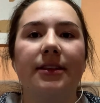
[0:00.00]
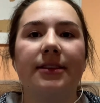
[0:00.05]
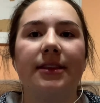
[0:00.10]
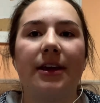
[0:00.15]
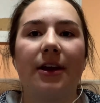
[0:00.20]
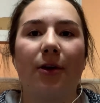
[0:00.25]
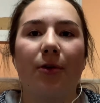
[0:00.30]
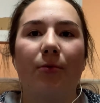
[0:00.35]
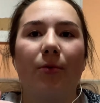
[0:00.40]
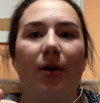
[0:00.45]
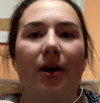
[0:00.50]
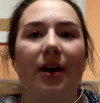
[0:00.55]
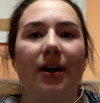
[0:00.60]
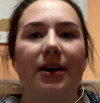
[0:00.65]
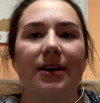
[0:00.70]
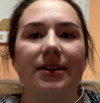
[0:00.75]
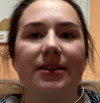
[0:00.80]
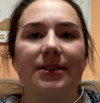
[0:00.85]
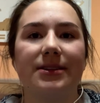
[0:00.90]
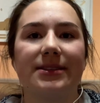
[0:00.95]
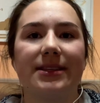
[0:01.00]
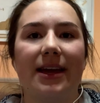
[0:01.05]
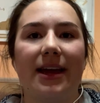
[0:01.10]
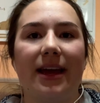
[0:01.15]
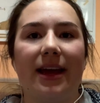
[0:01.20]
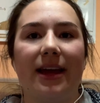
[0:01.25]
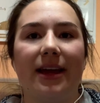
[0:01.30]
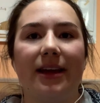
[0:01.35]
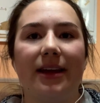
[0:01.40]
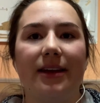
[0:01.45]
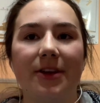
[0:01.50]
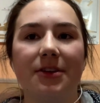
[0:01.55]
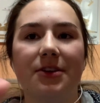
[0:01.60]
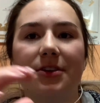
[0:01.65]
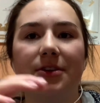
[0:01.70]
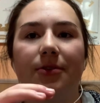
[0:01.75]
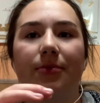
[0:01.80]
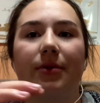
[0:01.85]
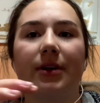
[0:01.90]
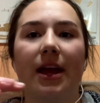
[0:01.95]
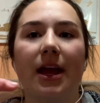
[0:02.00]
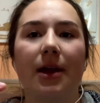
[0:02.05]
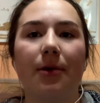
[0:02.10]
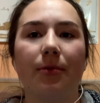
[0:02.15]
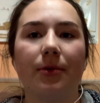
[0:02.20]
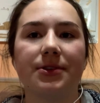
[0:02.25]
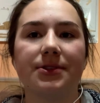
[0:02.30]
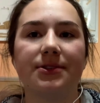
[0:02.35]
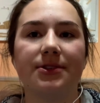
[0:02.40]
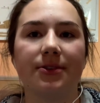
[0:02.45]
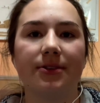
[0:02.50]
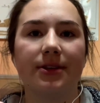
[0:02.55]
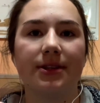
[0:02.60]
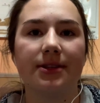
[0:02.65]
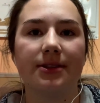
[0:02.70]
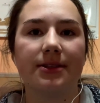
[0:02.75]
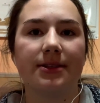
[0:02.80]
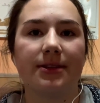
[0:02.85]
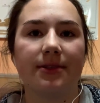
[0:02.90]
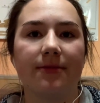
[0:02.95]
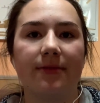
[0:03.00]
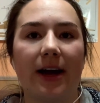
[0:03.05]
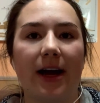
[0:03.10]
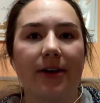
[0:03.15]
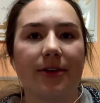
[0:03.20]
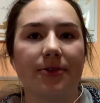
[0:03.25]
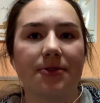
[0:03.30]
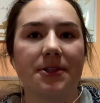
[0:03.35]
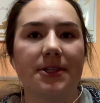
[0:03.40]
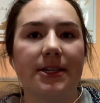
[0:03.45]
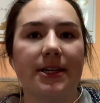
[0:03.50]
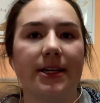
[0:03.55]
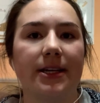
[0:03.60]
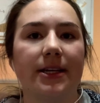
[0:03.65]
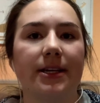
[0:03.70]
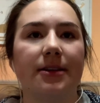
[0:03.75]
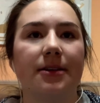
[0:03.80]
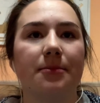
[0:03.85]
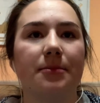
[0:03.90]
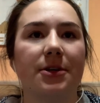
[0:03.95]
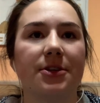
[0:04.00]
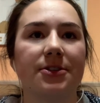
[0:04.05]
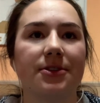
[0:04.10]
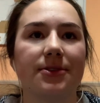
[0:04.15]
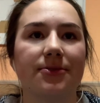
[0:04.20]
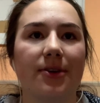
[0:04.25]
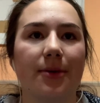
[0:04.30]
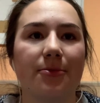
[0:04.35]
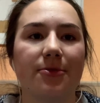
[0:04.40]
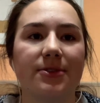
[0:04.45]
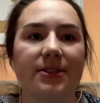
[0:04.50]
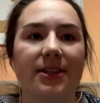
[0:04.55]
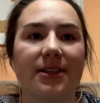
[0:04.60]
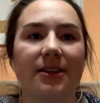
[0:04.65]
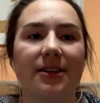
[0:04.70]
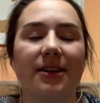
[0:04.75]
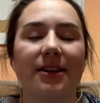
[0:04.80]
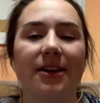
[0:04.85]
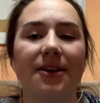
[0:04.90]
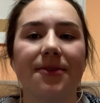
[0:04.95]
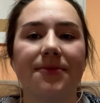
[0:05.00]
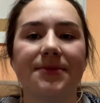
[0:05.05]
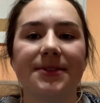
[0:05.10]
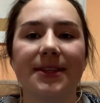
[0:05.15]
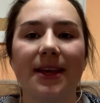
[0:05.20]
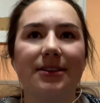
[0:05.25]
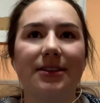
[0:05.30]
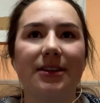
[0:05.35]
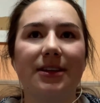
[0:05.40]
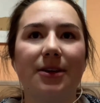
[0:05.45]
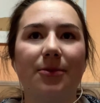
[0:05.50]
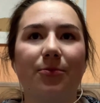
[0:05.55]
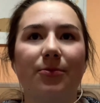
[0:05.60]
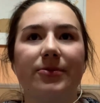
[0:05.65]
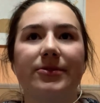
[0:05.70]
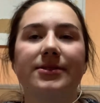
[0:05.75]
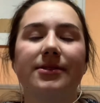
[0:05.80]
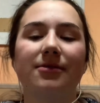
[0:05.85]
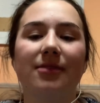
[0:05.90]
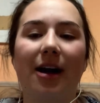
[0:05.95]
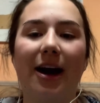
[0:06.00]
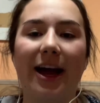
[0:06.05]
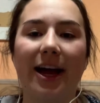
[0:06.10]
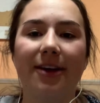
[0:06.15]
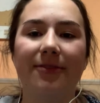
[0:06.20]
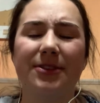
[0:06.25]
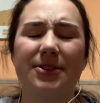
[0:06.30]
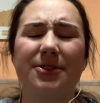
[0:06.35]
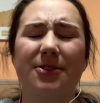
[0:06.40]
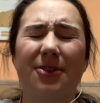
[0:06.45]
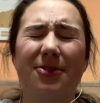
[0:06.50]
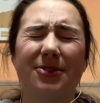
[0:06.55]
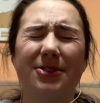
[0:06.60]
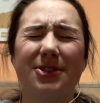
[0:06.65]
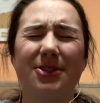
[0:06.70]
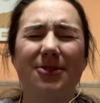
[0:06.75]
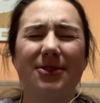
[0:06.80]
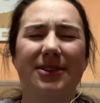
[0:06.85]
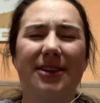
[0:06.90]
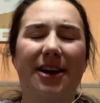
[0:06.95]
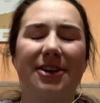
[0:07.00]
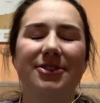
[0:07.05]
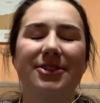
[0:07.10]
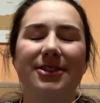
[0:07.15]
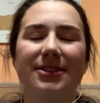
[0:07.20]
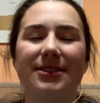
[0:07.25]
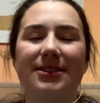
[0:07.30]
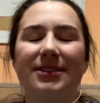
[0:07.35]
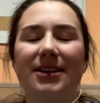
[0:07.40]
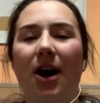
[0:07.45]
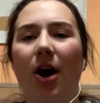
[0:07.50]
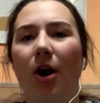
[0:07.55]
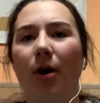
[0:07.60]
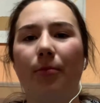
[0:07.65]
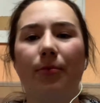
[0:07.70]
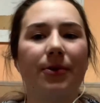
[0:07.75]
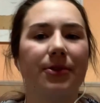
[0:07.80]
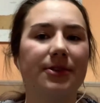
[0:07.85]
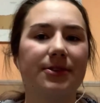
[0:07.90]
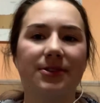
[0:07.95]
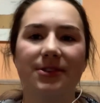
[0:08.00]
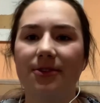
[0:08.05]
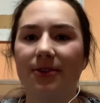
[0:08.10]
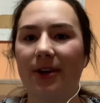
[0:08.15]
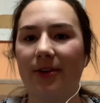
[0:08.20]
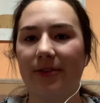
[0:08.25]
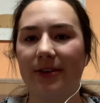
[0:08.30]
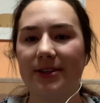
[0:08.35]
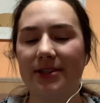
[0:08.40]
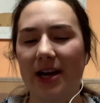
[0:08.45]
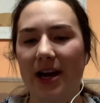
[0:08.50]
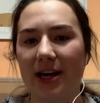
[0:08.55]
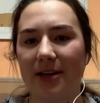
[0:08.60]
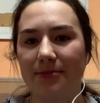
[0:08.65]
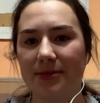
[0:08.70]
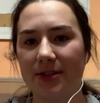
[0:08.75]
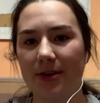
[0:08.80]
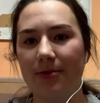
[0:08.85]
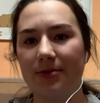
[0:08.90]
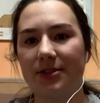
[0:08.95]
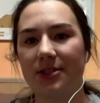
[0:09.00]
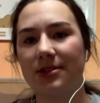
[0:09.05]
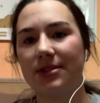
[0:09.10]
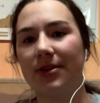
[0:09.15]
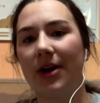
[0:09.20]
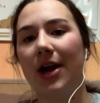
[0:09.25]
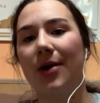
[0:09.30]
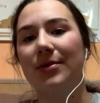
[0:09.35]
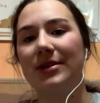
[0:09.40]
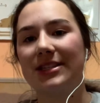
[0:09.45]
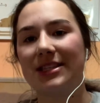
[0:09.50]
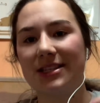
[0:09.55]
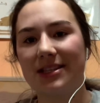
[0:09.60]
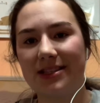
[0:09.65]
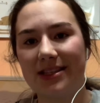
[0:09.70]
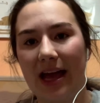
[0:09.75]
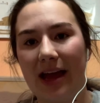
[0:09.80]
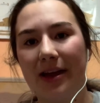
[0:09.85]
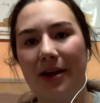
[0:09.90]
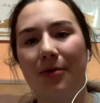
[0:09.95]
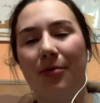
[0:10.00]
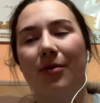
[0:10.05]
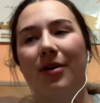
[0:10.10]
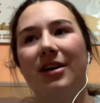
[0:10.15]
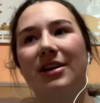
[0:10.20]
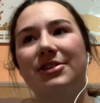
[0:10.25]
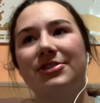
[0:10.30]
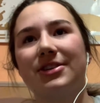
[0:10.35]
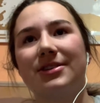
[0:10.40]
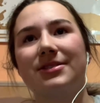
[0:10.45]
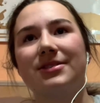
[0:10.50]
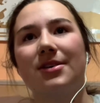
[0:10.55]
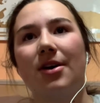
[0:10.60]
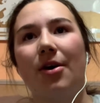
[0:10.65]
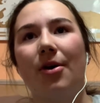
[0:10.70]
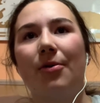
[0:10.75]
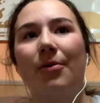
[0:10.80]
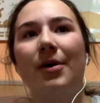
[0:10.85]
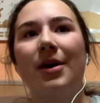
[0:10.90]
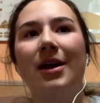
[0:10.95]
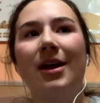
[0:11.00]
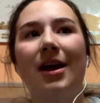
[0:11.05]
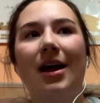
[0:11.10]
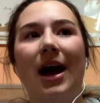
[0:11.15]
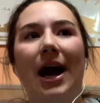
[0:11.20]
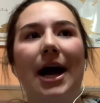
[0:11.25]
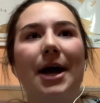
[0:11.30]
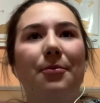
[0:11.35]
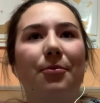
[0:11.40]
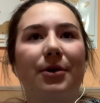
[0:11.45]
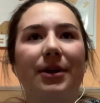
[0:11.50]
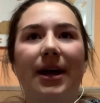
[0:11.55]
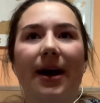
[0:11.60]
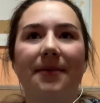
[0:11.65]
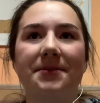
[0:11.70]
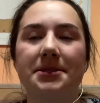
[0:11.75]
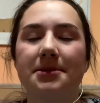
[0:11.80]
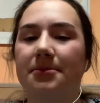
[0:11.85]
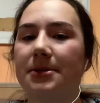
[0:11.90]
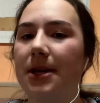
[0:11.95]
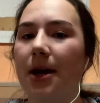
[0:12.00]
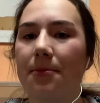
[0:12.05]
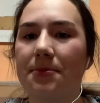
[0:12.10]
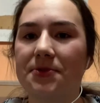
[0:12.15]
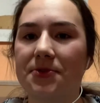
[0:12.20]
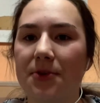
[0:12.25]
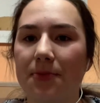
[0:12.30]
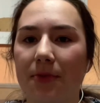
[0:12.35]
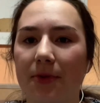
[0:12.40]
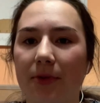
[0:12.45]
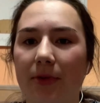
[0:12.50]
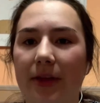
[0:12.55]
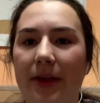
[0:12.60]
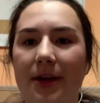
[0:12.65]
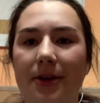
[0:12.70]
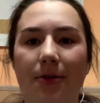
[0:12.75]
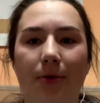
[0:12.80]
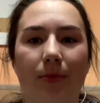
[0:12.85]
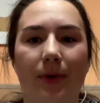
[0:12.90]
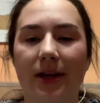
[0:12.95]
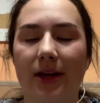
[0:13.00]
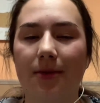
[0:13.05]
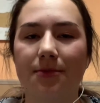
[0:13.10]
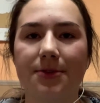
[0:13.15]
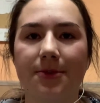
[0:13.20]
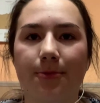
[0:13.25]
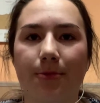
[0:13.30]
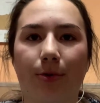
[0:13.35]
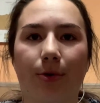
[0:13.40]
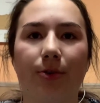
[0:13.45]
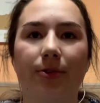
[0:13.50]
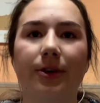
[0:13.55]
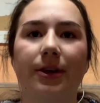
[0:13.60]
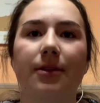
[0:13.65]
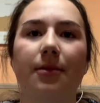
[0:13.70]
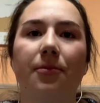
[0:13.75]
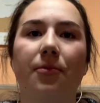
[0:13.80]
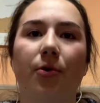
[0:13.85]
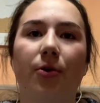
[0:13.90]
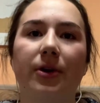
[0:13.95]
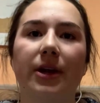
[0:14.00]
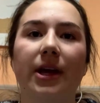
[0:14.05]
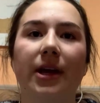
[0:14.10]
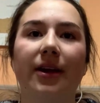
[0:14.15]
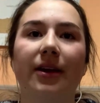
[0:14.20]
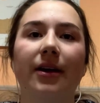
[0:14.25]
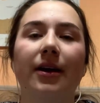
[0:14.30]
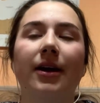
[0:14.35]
there was a Q&A with students and faculty and admissions representatives. It was live, and so there's 2 sessions to help with the 2 different time zones. And so I went to the second one just so I wouldn't have to be up super late or wake up super early in the morning.